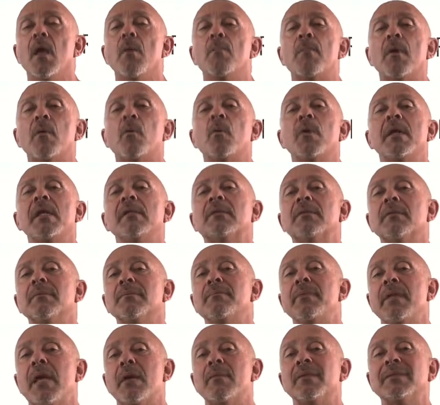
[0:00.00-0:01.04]
but we need to
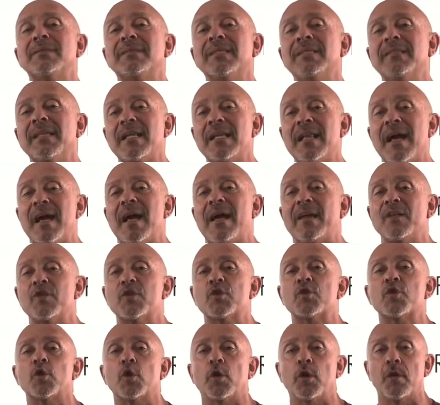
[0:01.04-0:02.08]
be able to deny
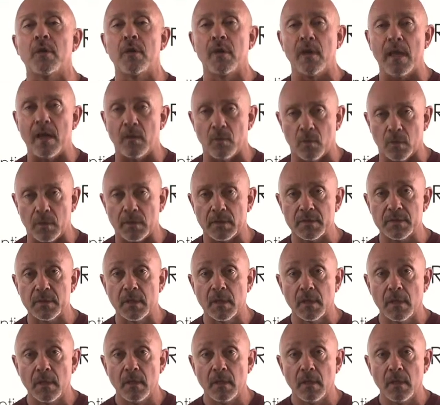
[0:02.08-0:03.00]
certain networks